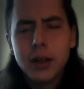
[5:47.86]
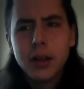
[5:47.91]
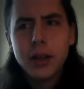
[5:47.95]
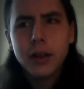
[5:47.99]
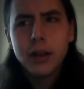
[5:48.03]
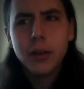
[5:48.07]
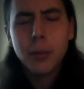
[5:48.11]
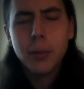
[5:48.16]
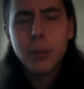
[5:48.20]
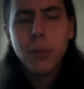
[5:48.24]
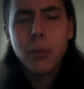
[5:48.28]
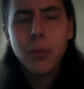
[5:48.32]

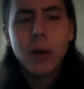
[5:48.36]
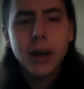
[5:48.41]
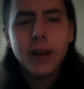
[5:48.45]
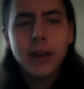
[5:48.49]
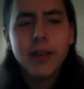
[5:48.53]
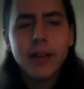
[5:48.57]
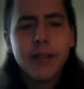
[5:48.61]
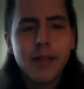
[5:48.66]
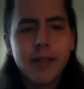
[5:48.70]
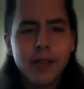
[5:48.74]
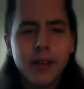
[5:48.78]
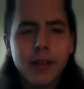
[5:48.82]
the point
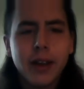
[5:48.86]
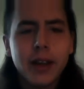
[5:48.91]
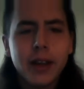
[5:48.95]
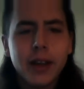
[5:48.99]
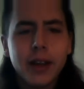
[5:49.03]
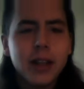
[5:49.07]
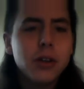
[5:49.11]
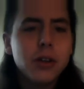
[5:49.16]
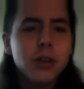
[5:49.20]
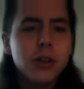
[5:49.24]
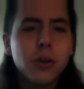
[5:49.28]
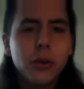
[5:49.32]
is that
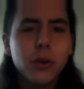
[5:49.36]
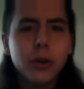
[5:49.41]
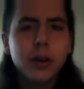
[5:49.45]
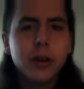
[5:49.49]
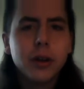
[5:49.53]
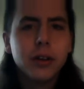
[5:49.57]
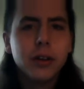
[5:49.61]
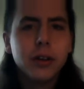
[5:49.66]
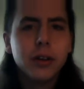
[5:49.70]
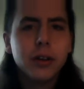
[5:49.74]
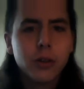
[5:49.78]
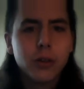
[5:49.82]
he
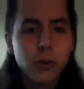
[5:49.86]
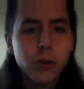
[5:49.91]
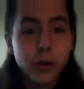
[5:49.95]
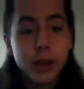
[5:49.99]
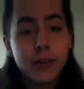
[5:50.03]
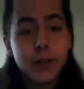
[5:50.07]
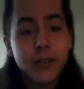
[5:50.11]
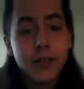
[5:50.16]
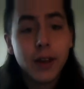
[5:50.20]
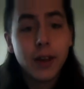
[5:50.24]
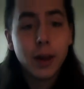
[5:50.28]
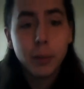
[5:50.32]
could create
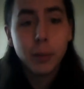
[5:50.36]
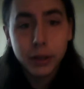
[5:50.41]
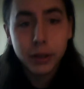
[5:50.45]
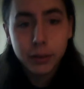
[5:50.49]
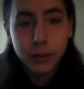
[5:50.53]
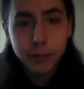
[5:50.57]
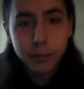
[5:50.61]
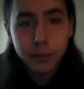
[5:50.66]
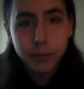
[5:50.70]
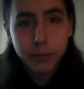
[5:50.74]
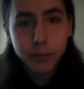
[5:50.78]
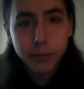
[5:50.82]
a family,
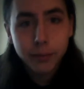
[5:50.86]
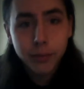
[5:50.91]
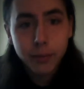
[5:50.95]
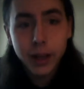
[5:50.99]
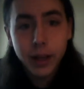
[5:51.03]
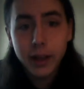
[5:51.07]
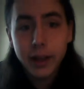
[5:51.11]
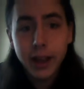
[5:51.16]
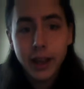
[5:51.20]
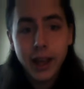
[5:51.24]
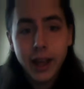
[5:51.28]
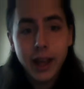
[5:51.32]

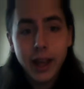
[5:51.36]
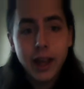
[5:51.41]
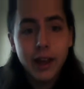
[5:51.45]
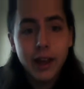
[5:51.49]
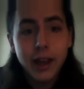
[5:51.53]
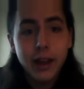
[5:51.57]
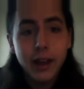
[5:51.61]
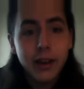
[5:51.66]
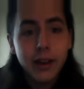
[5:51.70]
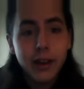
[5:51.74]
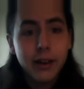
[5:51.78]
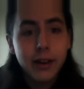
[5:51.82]

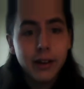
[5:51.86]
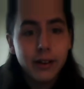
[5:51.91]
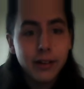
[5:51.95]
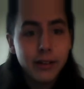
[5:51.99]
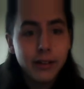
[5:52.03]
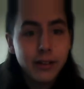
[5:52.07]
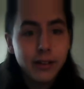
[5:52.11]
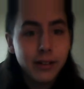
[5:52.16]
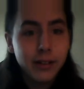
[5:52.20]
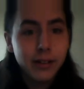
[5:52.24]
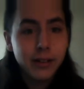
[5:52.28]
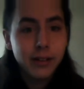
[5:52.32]

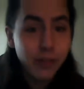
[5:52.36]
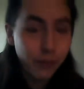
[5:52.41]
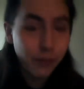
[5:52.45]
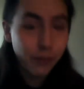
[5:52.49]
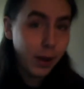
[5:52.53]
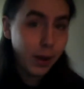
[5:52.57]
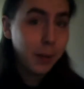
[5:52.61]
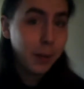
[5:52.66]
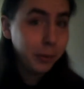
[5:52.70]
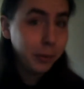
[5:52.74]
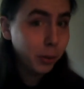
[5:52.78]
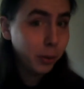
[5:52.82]
and his
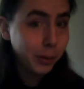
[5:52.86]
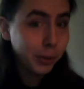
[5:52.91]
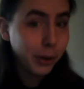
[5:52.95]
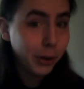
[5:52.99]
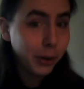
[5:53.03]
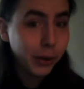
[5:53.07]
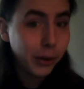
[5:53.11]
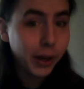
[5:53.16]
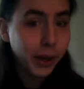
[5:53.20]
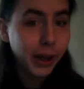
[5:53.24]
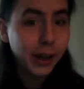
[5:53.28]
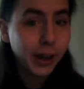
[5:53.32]
family will be
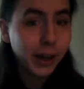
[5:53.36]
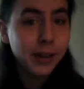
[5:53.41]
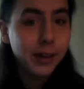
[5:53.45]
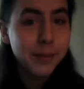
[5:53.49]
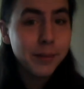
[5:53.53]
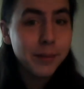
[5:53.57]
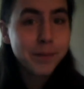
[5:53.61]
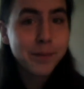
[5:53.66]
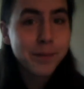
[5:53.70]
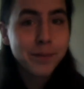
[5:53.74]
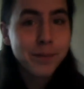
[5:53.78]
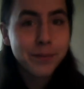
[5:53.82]
okay
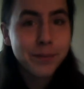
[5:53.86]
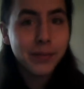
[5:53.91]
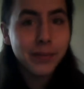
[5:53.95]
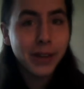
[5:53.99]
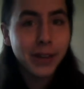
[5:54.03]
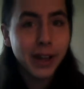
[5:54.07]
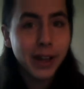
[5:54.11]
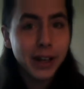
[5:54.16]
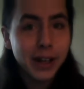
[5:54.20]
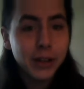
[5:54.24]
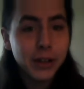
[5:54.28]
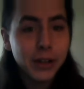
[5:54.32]

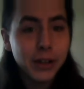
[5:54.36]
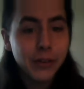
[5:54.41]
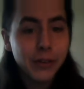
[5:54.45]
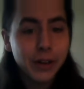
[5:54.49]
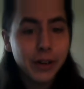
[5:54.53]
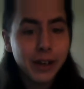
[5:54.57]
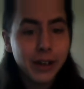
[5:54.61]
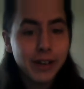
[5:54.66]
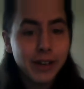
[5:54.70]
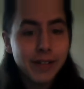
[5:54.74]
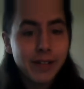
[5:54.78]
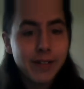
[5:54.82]
that he
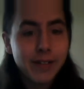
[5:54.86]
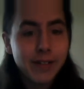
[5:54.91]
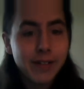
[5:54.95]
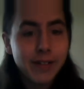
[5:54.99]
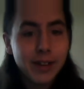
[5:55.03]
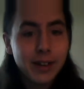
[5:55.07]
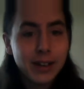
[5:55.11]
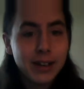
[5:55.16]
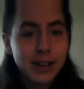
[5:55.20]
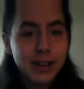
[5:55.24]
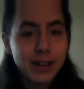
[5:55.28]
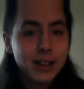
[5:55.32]
creates,
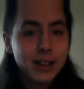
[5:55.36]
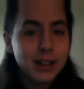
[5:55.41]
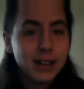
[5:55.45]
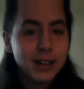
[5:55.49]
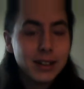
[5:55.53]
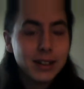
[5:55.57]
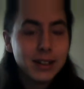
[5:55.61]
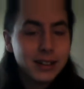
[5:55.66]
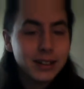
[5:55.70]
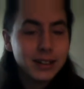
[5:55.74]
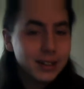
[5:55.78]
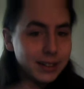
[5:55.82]

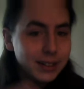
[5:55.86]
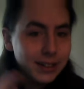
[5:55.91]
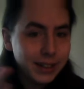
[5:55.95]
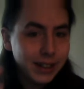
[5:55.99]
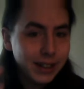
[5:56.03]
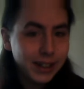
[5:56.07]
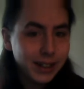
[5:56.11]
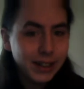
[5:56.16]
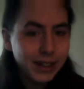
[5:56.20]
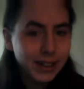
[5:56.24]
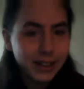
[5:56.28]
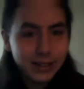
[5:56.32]

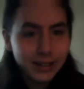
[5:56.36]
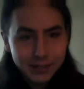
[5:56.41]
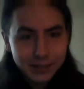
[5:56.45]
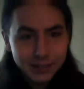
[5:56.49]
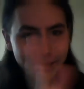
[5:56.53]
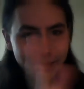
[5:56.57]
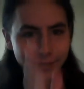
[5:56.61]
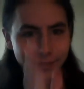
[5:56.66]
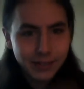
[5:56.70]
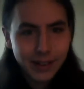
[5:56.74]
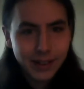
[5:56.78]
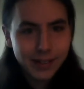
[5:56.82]
and
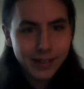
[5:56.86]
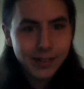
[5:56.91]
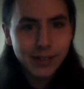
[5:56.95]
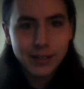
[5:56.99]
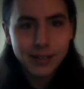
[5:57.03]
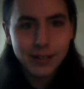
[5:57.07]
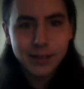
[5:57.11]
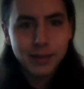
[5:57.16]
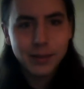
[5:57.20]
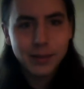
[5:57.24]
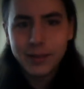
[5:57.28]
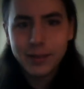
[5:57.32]
that's it.
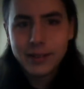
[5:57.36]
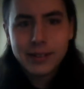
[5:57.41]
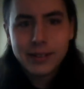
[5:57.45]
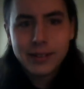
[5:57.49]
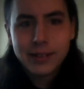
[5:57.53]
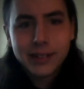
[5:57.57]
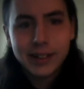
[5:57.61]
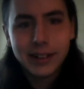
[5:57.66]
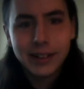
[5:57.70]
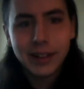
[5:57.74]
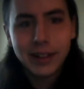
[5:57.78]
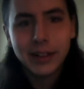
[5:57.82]

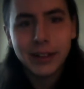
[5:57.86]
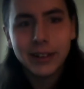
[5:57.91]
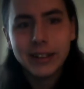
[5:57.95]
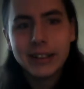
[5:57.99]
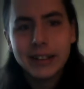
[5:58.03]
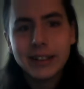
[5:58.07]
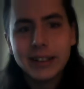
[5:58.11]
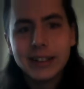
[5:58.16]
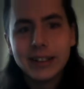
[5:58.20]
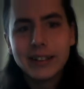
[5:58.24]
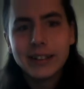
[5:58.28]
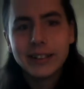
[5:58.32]
You know,
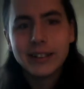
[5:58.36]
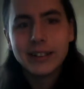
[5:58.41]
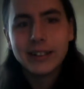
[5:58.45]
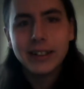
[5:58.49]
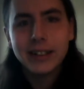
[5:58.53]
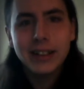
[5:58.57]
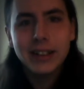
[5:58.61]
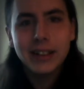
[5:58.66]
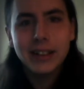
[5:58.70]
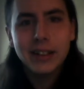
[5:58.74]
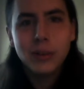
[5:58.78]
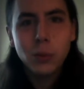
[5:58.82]
like
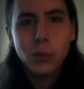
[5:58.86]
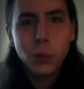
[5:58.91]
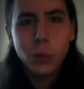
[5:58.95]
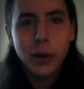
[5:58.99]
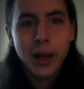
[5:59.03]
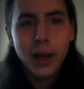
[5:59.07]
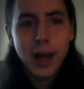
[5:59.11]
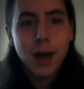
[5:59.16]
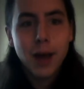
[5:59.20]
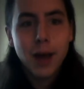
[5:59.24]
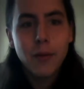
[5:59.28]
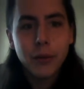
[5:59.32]
he
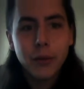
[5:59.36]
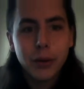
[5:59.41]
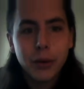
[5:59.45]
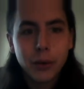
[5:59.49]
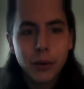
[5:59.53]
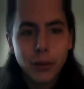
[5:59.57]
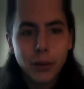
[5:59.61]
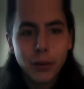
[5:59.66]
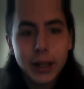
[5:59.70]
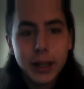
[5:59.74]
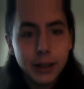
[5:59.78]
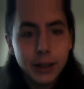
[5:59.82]
would have a
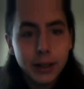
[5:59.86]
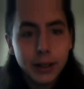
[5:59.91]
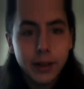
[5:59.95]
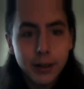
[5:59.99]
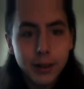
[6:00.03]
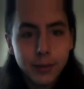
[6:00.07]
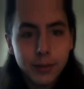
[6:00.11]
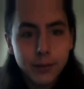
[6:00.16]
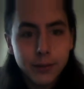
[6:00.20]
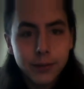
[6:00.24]
great life